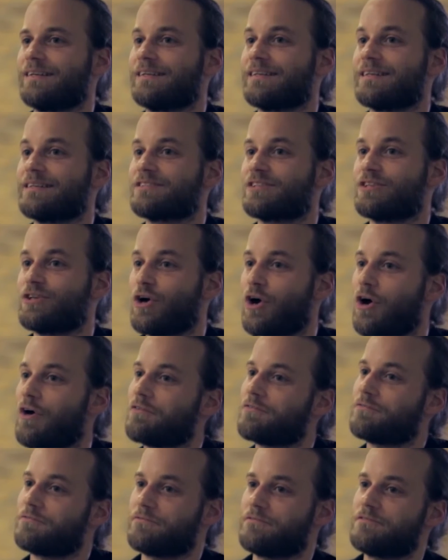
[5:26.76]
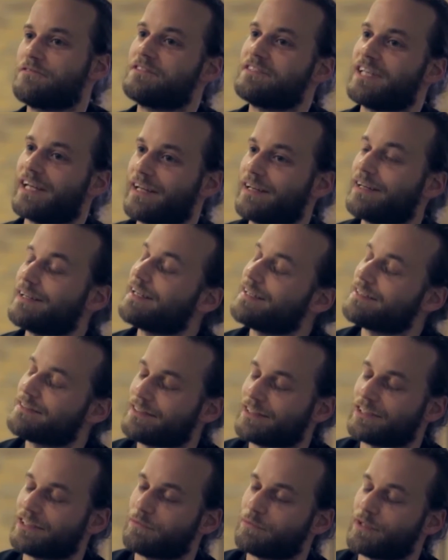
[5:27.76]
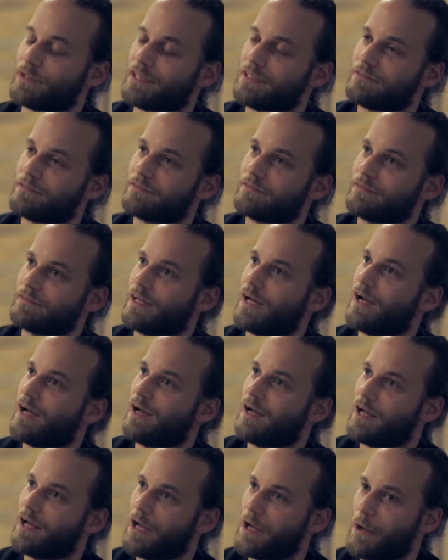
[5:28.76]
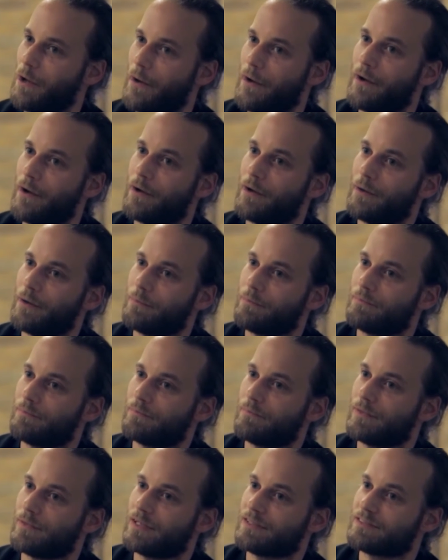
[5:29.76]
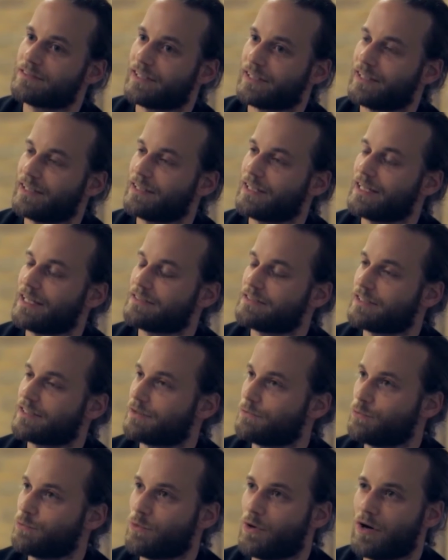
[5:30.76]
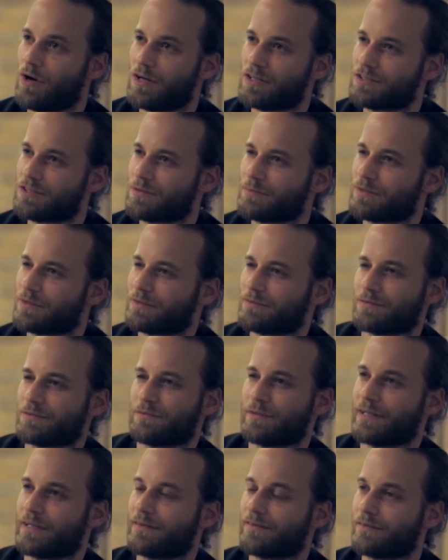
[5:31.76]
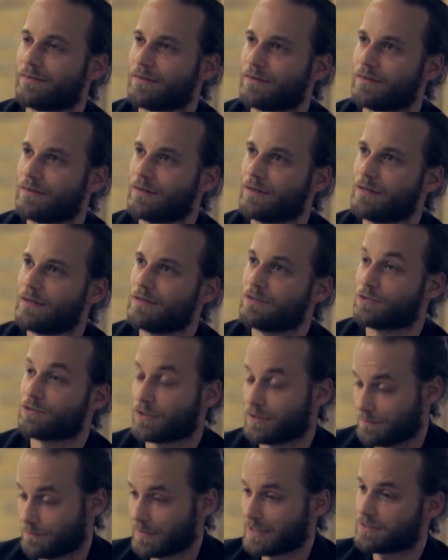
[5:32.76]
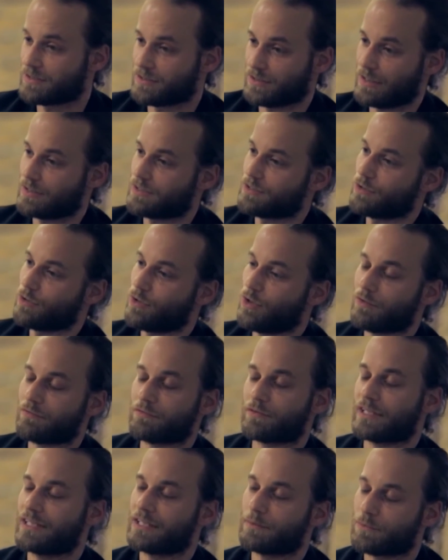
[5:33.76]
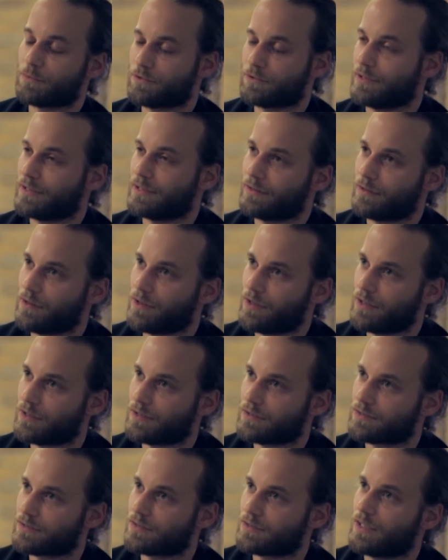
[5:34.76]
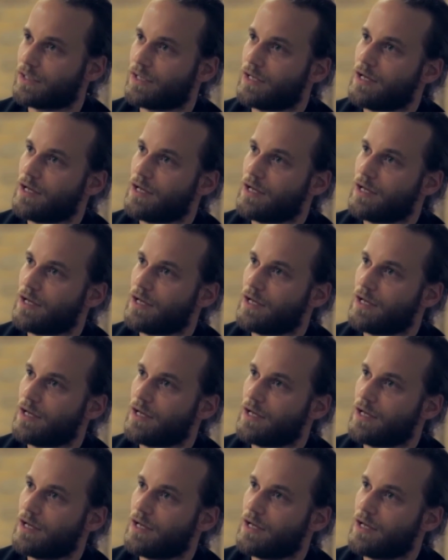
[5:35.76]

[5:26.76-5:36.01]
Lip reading: There's a lot of second guessing the brief, and second guessing why something was written. So it's a lot of reading between the lines,